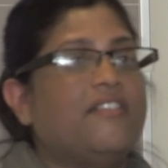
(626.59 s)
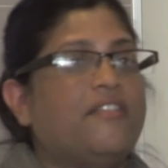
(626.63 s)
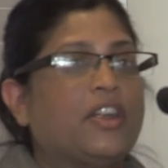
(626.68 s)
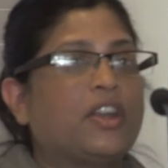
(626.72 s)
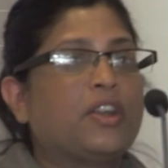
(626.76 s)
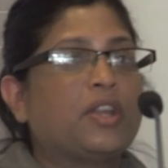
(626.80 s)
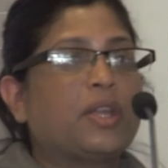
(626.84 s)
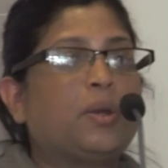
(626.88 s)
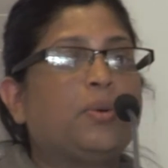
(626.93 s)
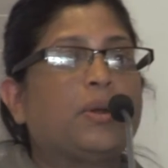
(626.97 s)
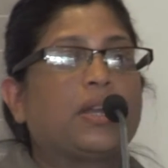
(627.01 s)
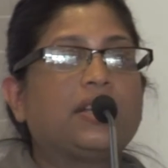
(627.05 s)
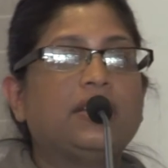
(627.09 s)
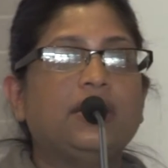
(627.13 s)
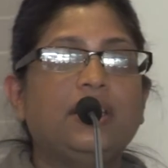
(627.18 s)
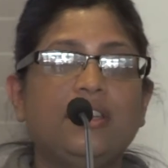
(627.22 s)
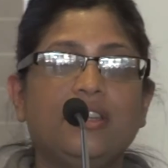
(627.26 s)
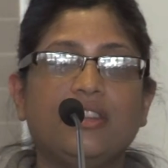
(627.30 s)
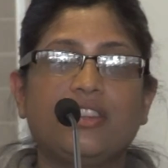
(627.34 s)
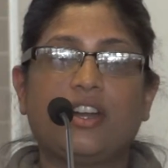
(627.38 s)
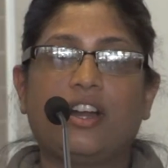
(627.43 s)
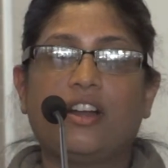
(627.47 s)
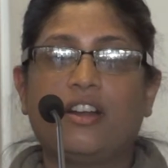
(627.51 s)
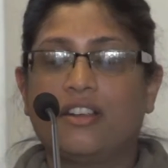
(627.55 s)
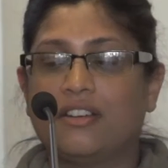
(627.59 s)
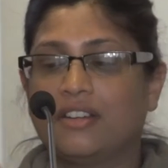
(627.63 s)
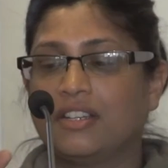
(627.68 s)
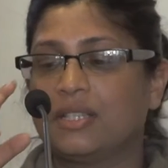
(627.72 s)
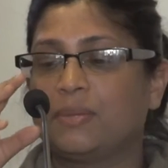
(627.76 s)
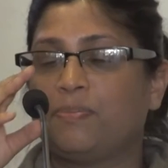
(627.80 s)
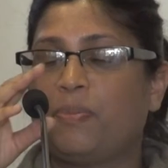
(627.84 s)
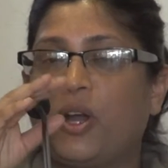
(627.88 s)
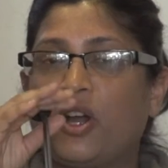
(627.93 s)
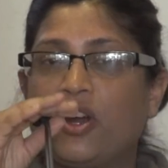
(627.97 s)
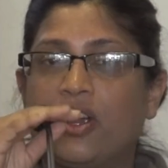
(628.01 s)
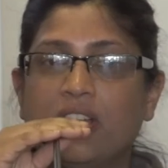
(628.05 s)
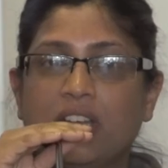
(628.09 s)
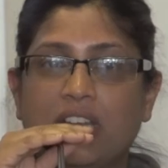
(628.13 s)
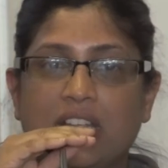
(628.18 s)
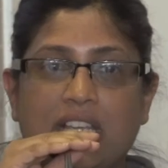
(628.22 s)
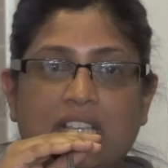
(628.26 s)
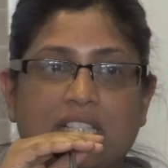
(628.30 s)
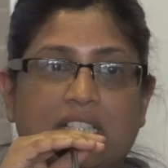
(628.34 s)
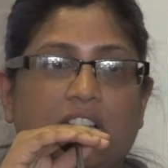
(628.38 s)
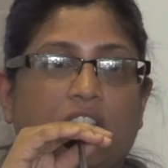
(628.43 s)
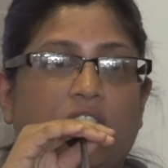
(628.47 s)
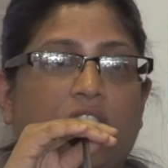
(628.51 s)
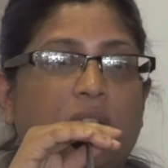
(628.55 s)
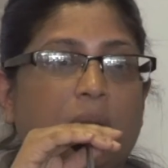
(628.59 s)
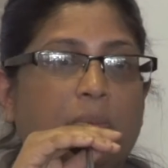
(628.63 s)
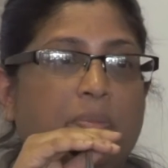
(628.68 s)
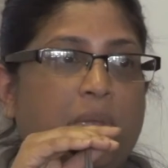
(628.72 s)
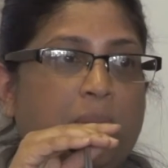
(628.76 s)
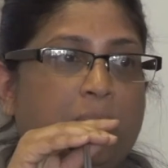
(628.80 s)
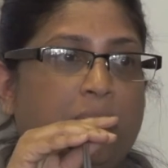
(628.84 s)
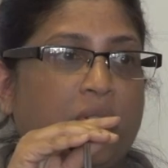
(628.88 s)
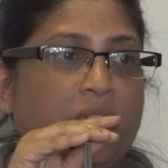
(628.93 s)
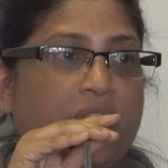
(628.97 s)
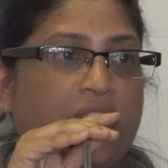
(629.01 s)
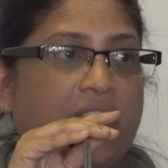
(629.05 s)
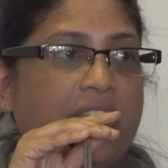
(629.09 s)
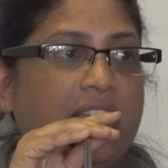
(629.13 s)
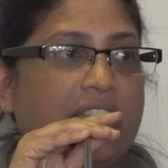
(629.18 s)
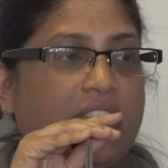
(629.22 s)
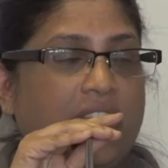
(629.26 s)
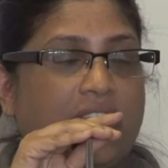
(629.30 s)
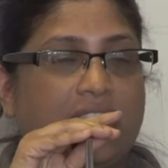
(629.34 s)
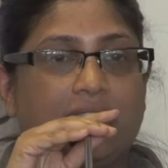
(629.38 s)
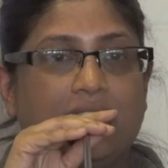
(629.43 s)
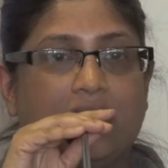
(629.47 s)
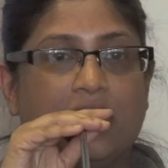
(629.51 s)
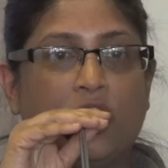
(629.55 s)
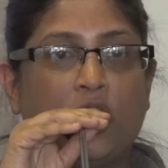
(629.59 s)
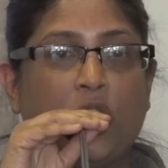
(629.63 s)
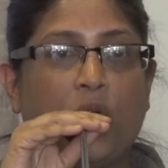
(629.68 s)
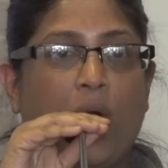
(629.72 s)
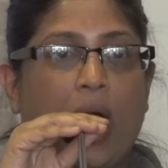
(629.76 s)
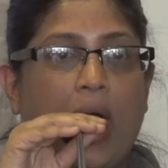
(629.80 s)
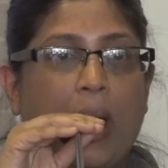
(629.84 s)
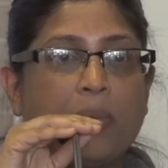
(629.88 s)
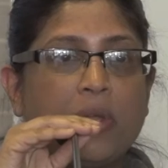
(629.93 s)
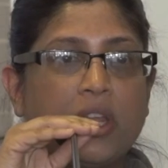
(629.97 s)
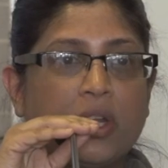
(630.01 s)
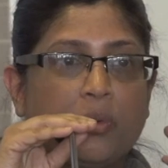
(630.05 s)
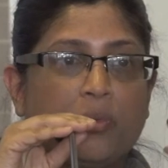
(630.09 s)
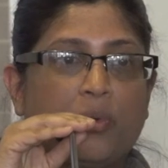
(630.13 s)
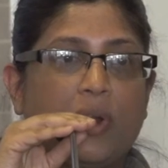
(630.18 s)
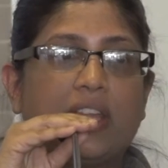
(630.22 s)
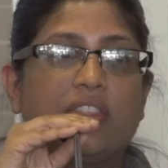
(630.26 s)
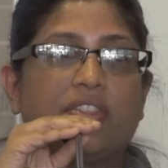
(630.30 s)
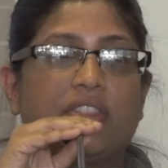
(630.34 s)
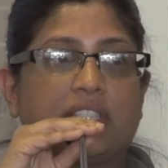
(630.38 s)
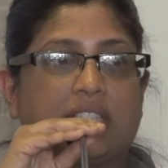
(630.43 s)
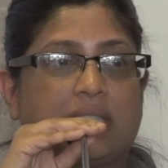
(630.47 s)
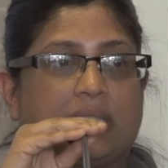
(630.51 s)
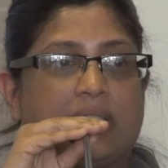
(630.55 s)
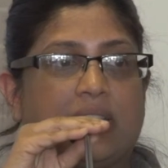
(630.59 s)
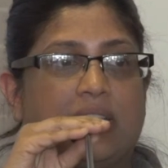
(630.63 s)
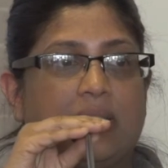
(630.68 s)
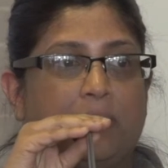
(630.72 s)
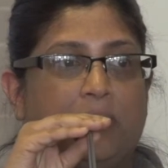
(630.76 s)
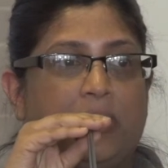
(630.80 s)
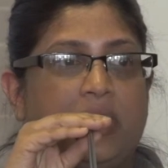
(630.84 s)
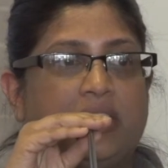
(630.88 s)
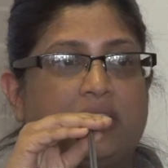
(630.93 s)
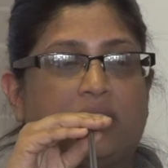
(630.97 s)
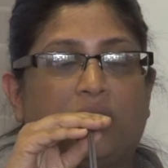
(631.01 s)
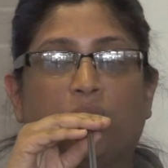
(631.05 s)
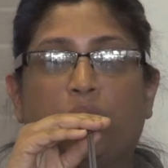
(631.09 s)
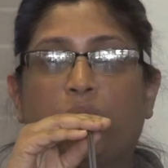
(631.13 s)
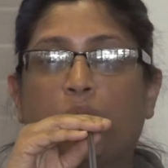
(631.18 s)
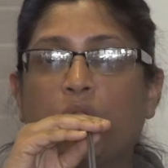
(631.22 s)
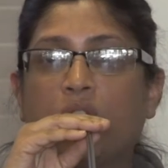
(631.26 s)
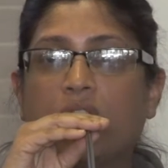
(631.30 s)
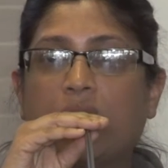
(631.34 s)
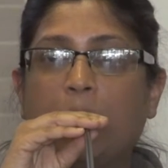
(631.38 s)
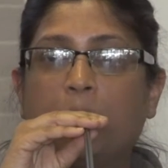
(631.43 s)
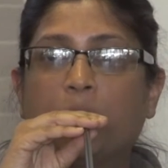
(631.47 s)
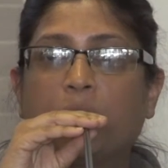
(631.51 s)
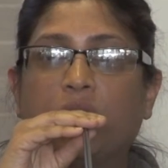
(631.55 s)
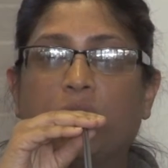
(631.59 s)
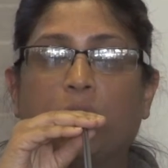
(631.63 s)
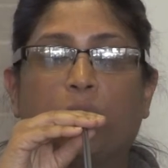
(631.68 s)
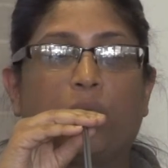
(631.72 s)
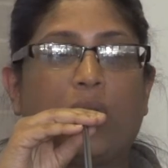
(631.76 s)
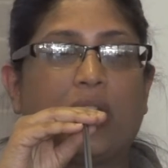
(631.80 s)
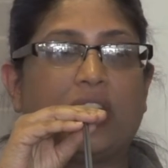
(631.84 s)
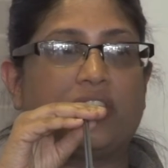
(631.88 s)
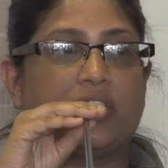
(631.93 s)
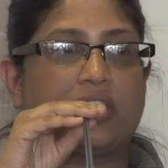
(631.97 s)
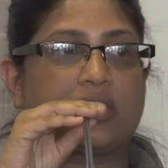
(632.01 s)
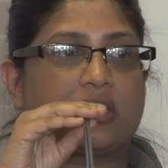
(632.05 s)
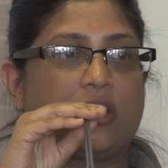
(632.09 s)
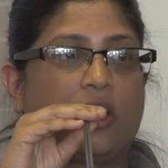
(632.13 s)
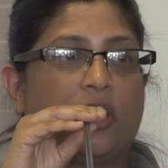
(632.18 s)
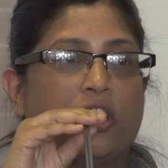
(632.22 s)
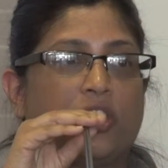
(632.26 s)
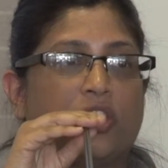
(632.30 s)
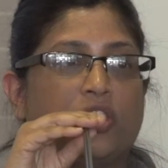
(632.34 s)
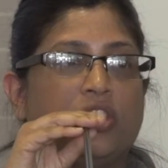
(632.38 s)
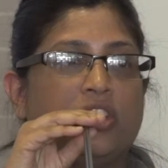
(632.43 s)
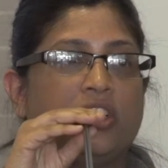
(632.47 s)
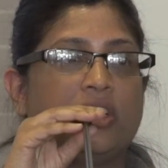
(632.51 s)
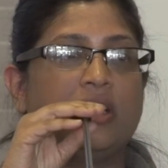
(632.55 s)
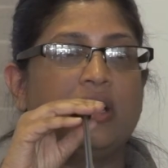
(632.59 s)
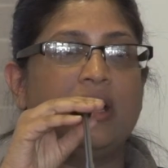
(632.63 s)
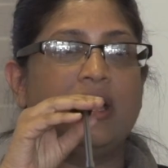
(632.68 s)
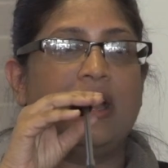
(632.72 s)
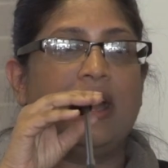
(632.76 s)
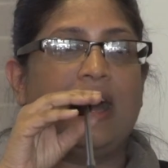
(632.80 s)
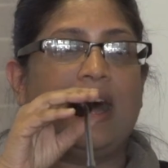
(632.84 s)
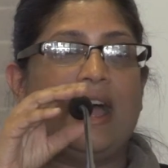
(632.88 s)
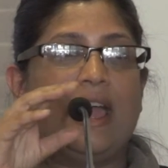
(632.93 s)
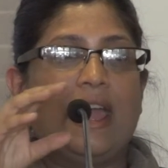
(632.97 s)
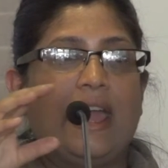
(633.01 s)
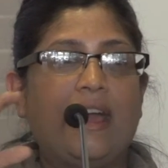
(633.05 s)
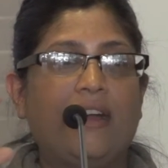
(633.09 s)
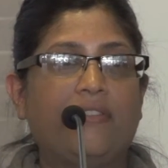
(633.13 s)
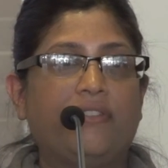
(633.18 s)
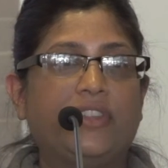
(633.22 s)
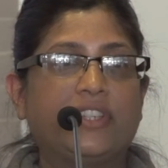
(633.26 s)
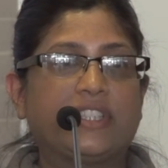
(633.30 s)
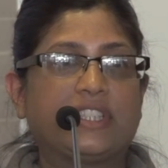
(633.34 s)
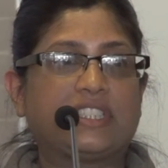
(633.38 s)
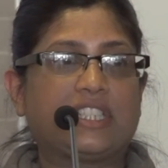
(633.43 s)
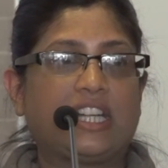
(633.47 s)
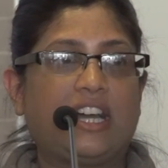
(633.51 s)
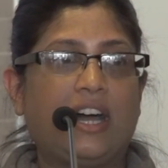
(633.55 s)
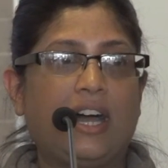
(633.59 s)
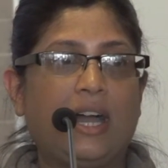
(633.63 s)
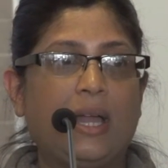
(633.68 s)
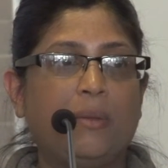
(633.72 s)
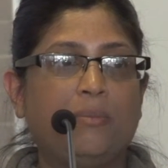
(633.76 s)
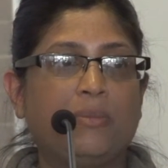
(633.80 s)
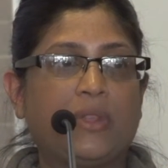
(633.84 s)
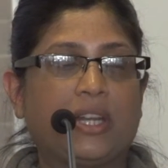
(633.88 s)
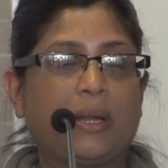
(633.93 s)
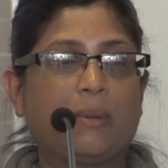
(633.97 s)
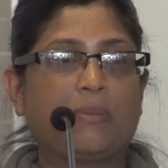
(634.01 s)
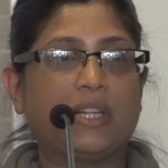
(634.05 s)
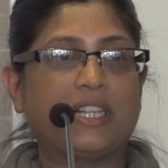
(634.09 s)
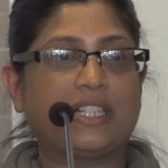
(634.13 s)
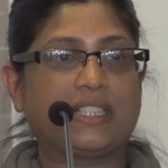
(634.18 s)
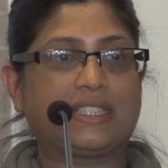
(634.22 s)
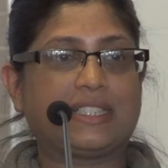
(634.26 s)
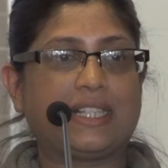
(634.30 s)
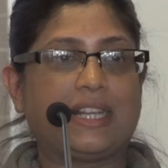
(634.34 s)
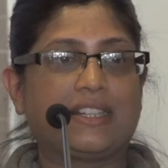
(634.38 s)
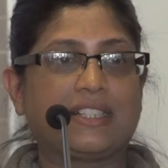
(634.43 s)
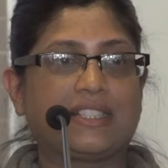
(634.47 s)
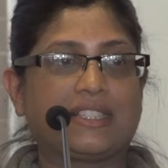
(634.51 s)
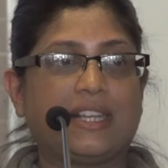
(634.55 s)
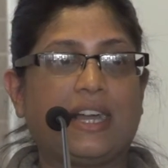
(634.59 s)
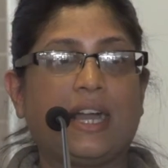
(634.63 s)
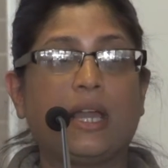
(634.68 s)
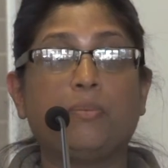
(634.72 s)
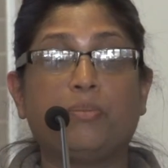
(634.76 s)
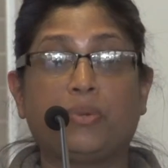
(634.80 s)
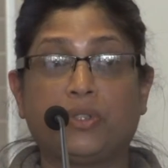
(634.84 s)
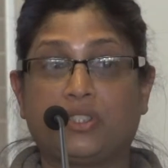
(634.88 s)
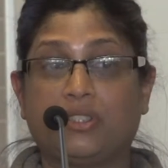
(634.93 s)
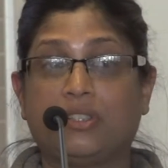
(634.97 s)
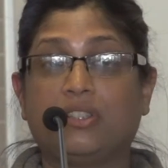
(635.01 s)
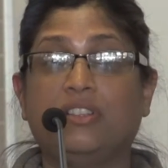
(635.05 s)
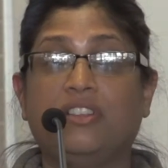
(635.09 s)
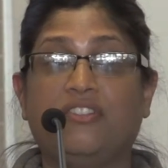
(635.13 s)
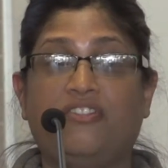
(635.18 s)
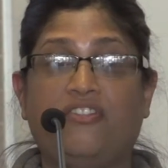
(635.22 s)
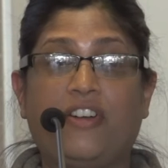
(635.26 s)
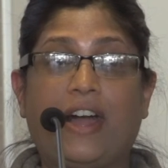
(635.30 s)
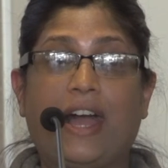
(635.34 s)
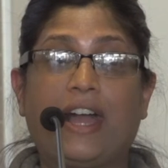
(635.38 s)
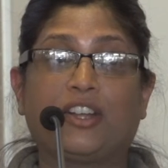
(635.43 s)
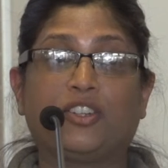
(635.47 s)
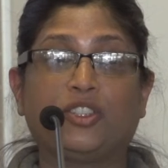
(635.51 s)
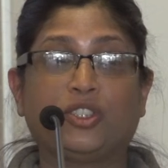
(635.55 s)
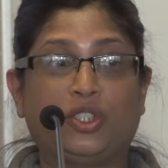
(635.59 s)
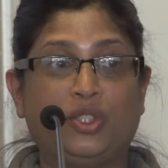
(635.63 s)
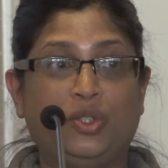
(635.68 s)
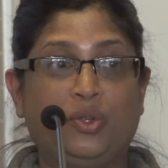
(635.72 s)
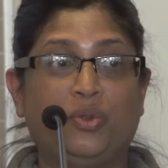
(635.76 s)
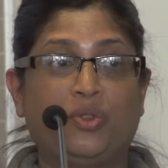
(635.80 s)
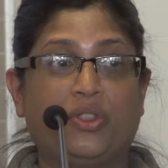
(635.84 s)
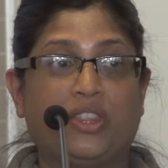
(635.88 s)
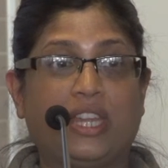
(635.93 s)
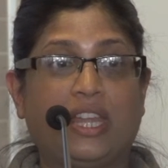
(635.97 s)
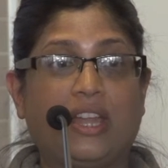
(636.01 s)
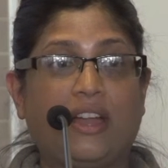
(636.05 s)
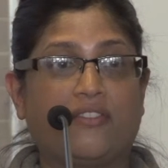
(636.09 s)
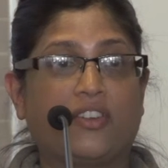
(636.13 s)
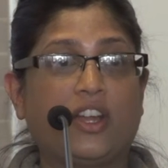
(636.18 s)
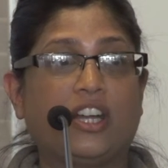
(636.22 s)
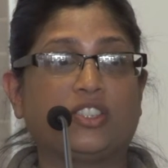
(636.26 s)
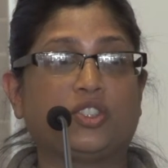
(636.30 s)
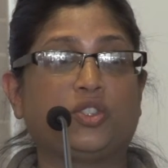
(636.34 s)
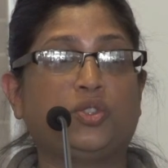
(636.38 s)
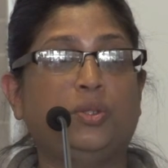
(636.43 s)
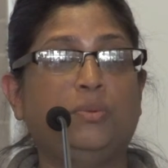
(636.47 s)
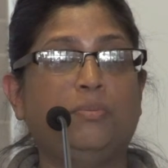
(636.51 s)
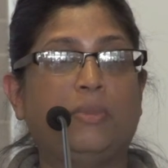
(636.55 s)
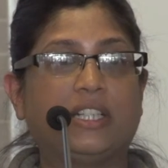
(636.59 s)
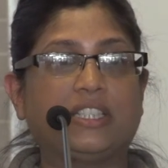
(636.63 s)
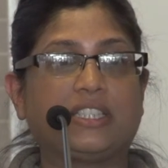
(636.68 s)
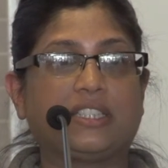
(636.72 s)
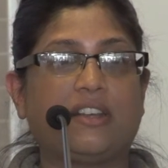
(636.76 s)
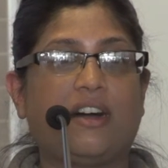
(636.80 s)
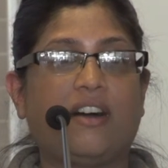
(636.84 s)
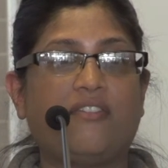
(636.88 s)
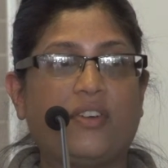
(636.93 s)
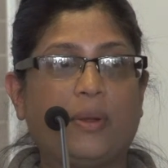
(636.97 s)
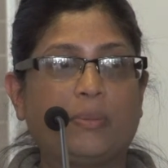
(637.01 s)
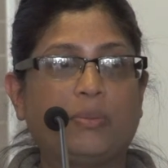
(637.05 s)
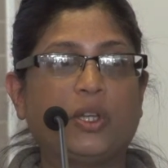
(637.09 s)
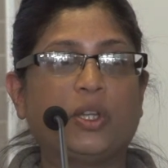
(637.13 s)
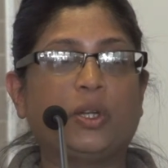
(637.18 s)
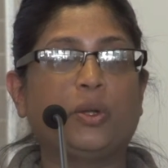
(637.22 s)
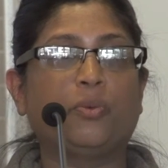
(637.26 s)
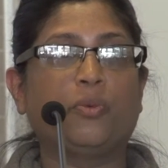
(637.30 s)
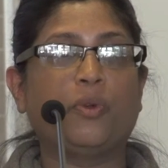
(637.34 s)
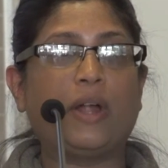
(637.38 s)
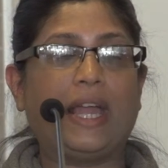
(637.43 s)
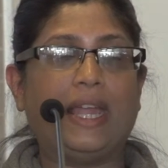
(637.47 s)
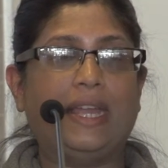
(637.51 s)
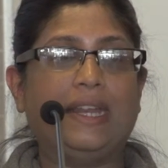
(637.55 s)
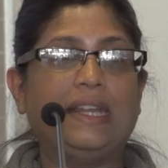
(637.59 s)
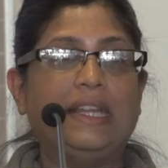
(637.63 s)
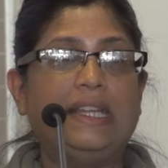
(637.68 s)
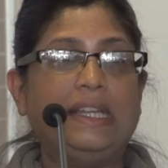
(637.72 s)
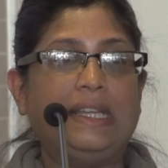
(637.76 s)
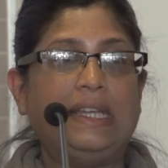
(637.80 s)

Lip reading: very quickly, the hardest part is a lot of people think that, you know, I'm going to write this piece of work, I'm going to write this article, I have this time that I'm going to set aside, particularly faculty who think I've got 2 months off, I'm going to write.